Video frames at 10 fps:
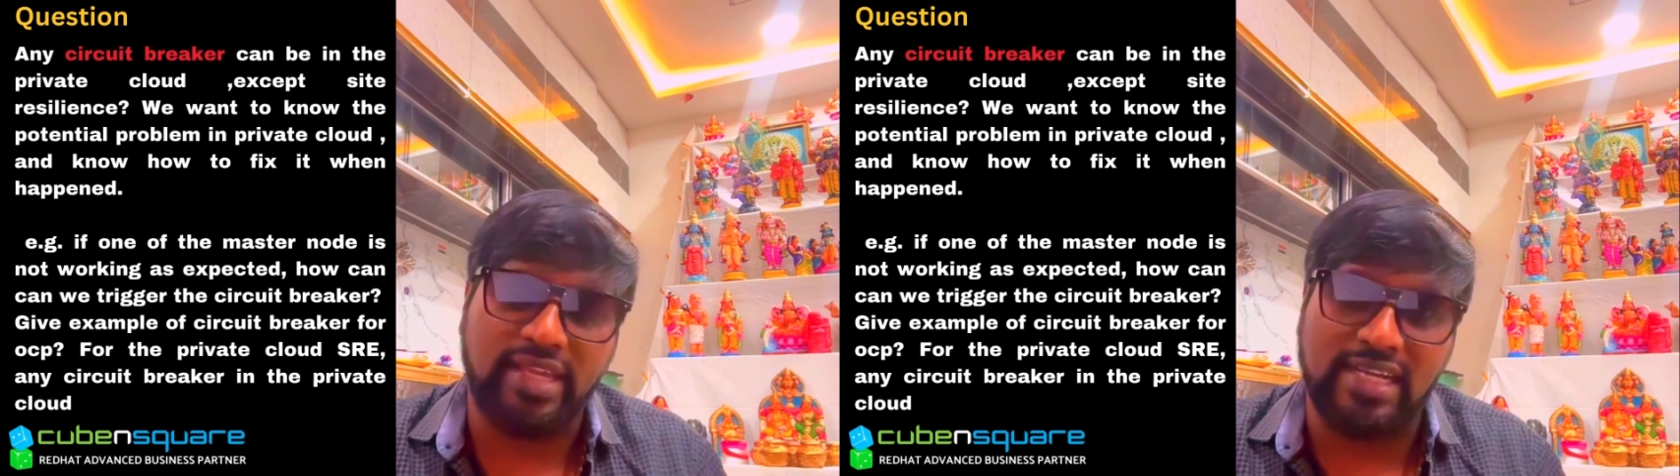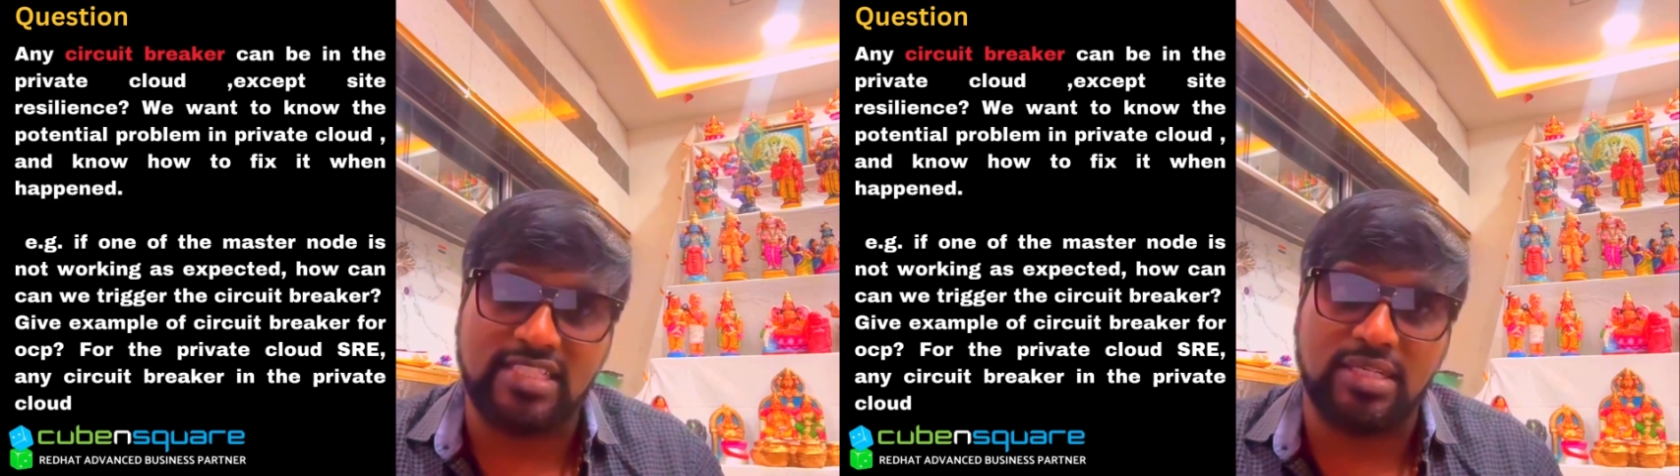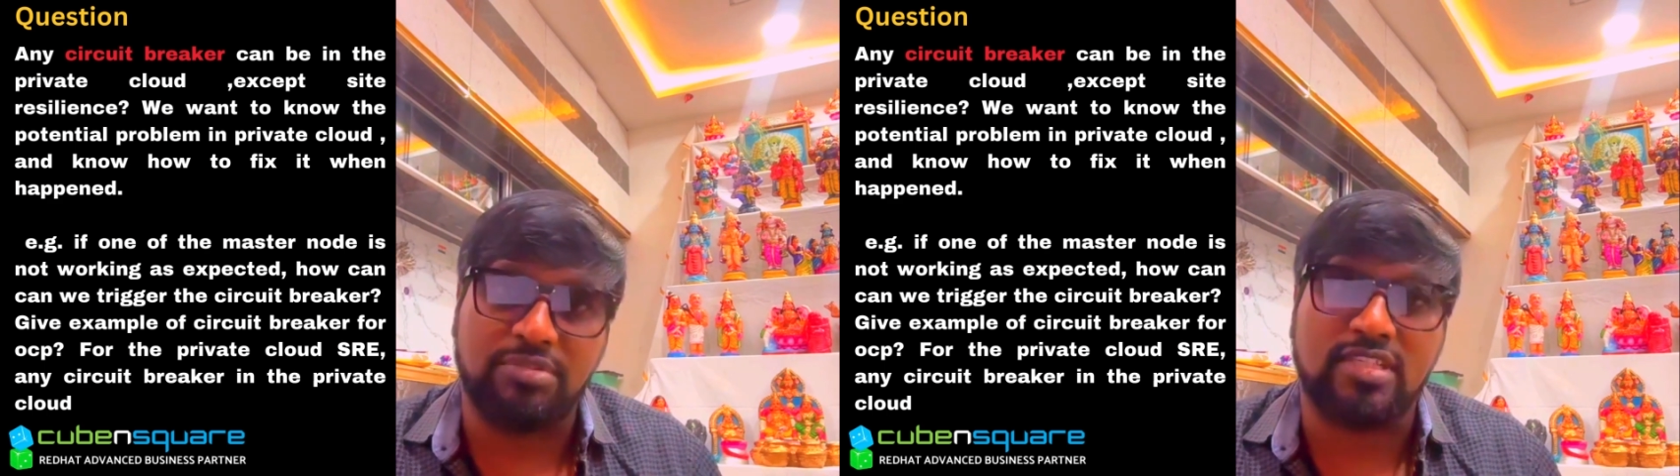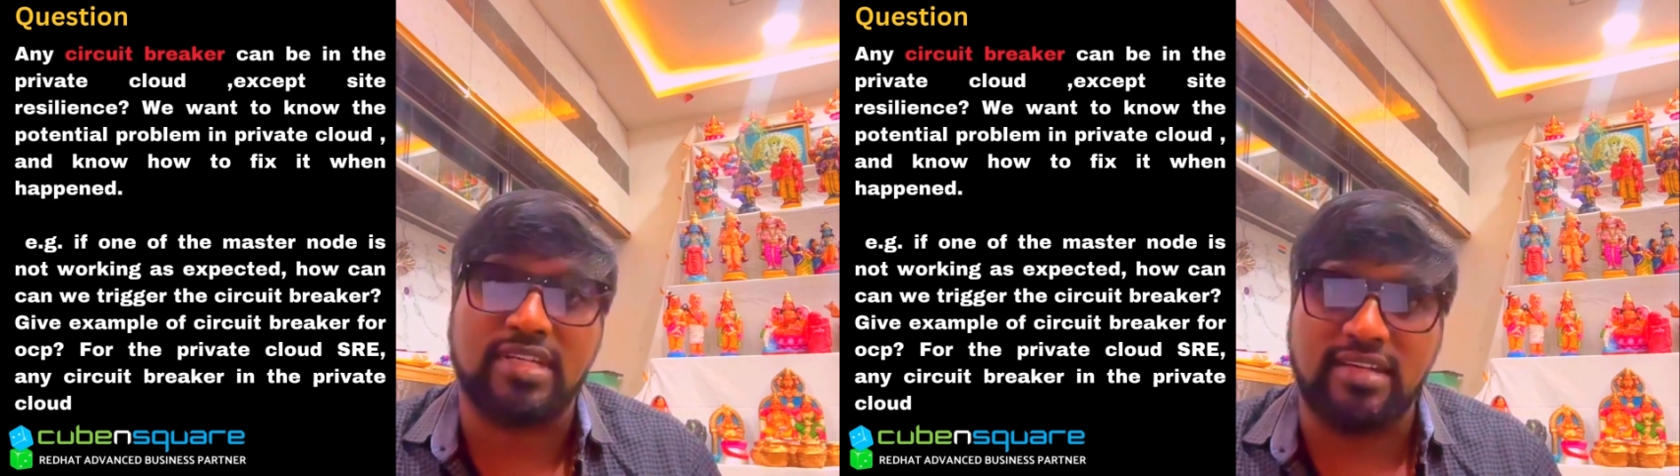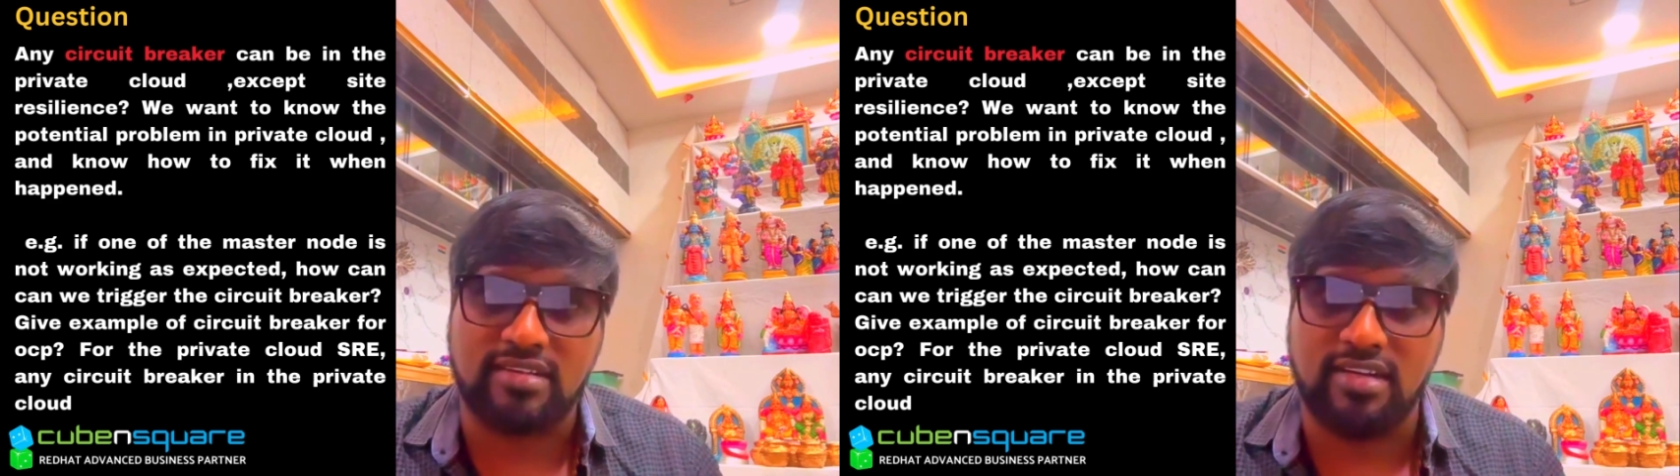except
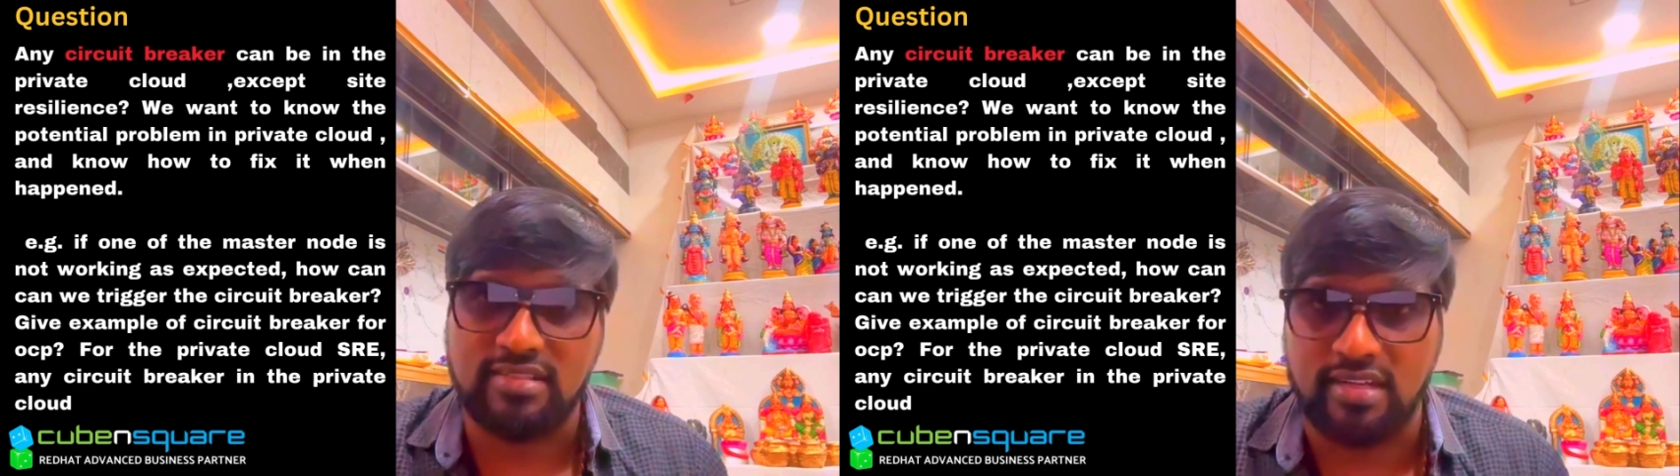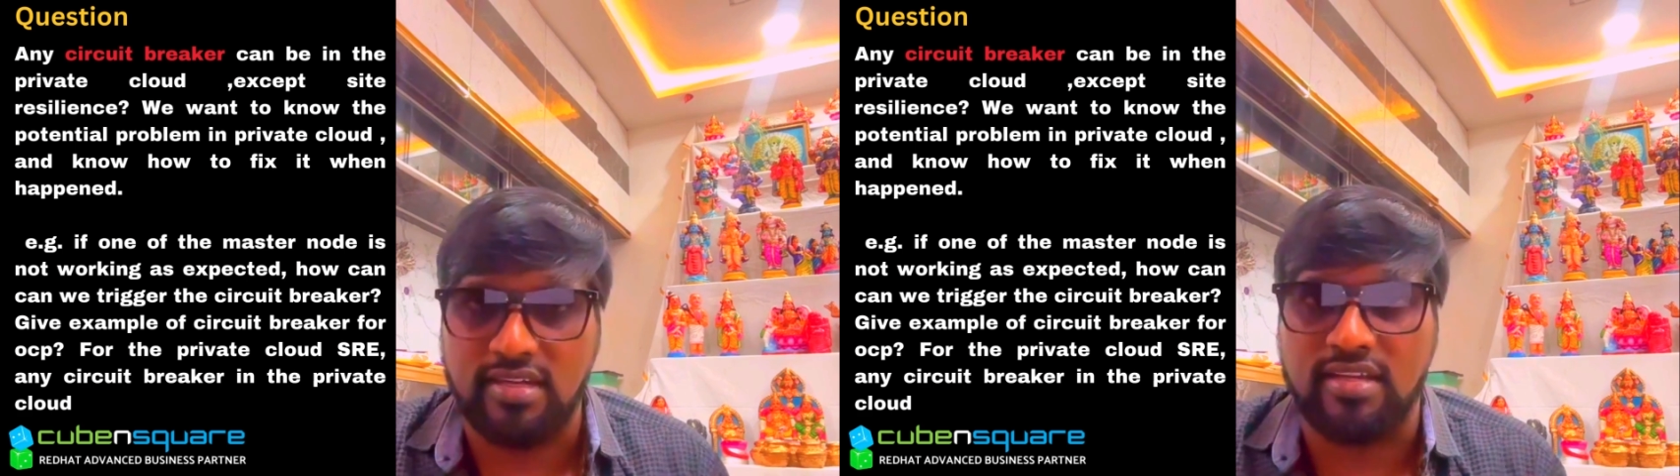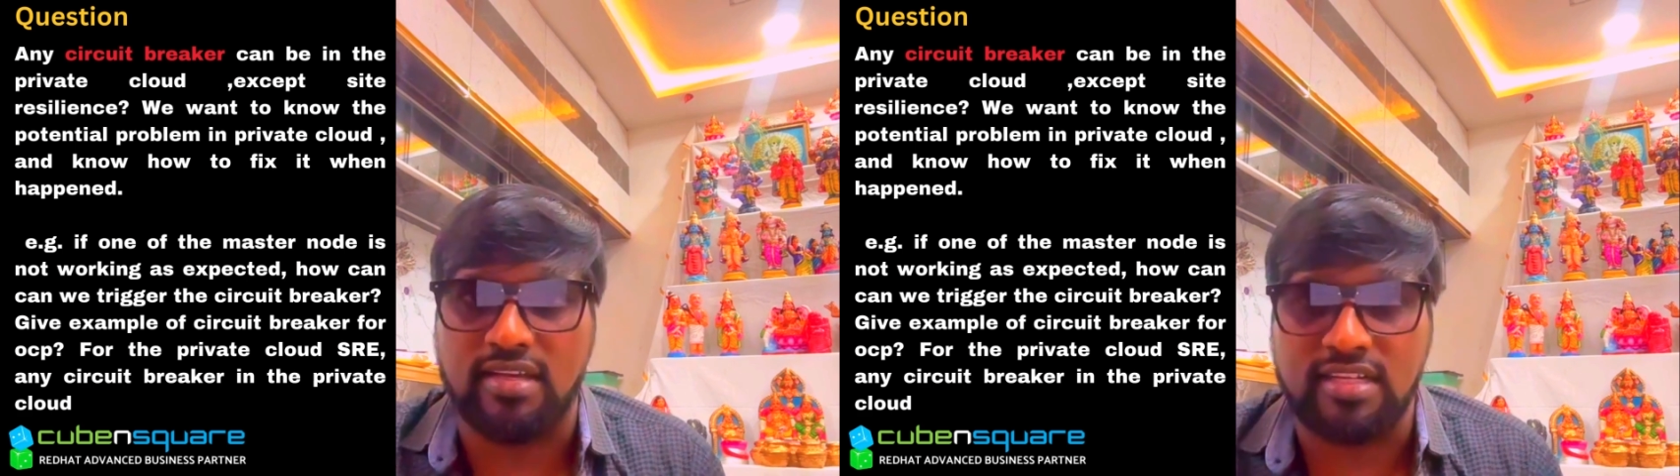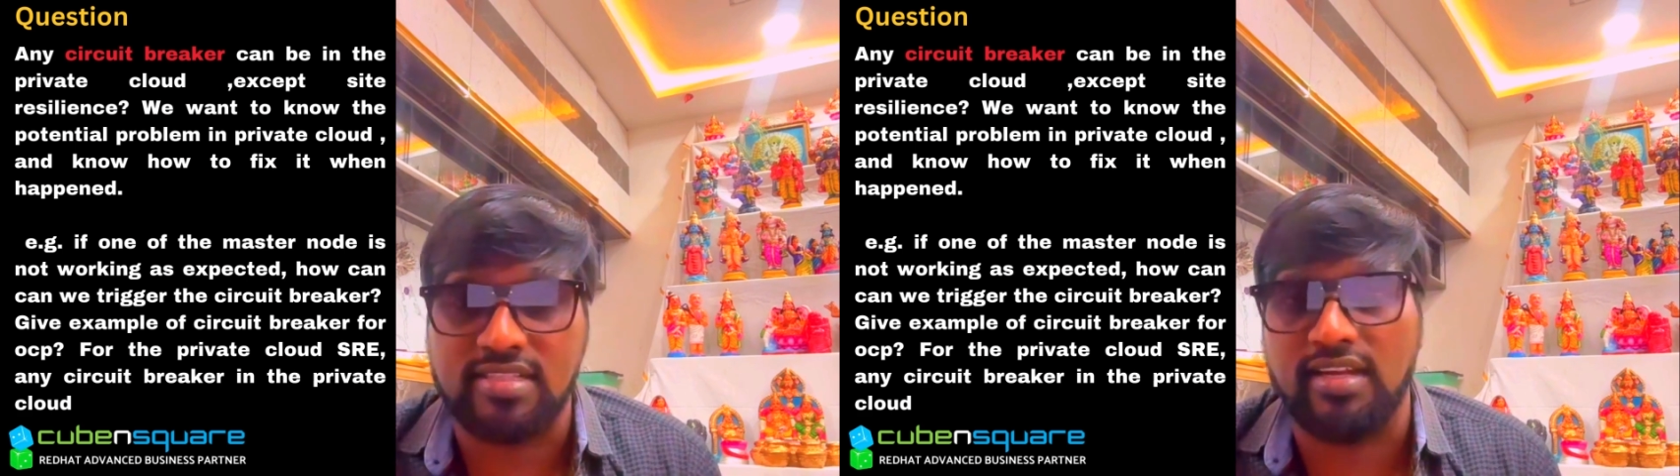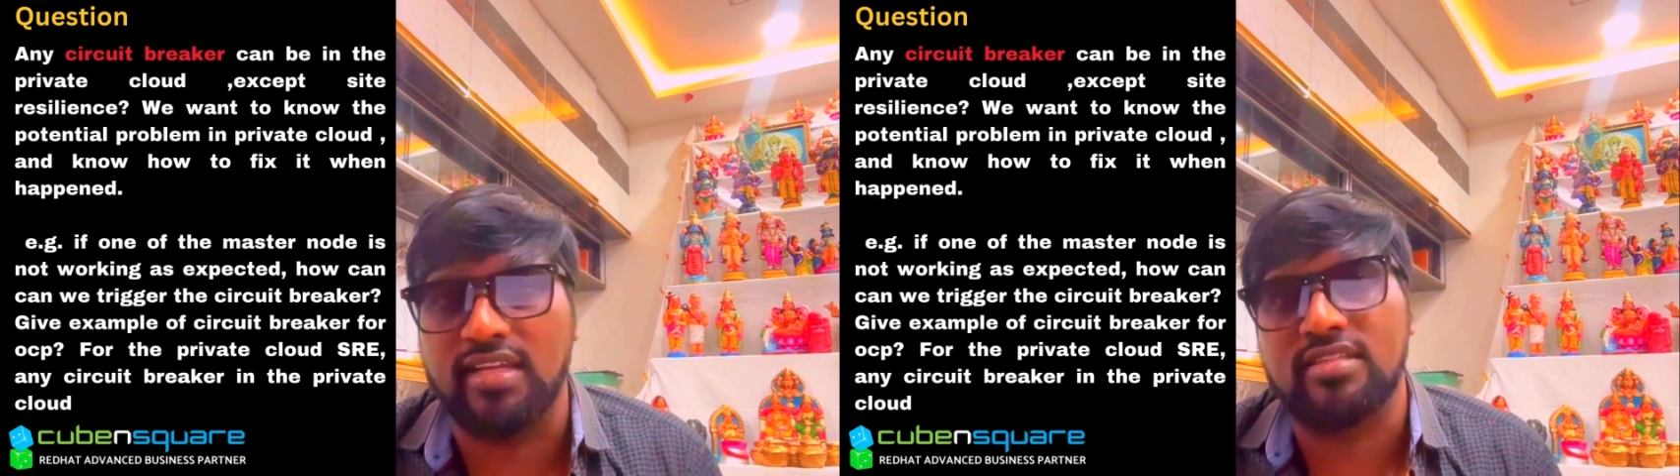
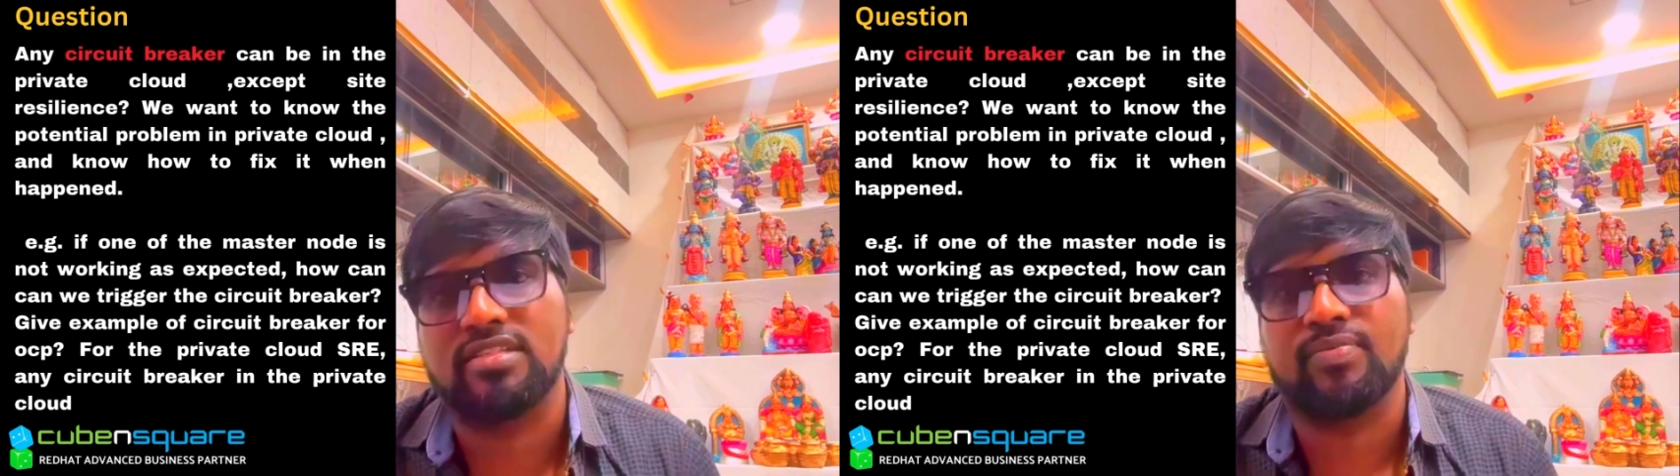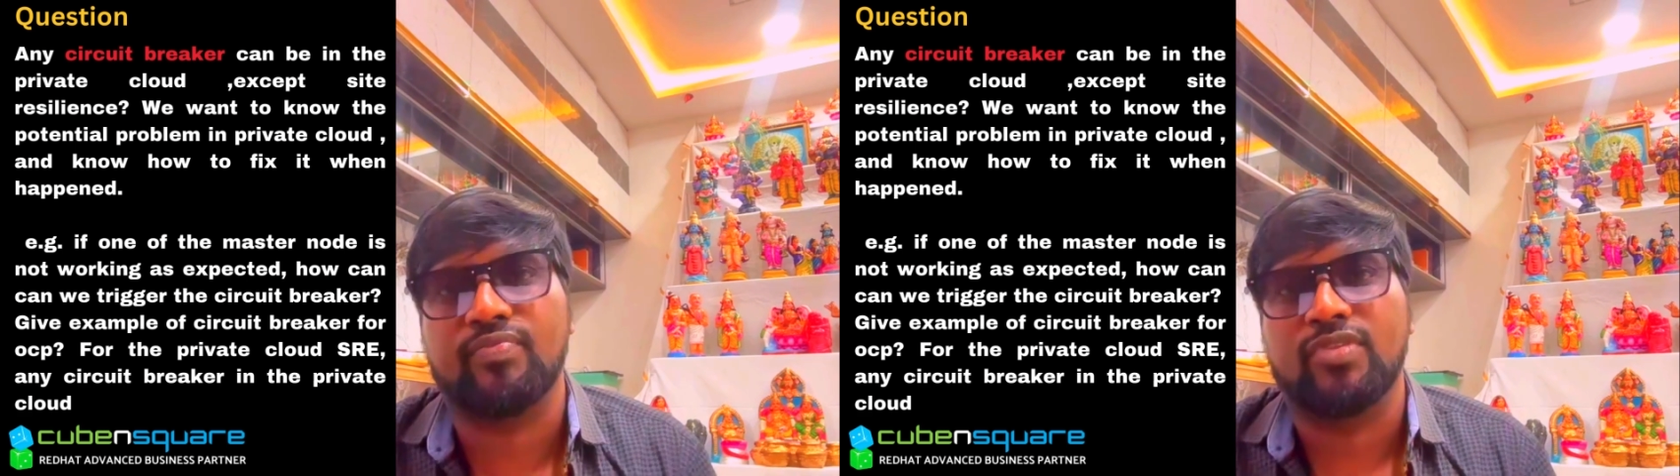resilience.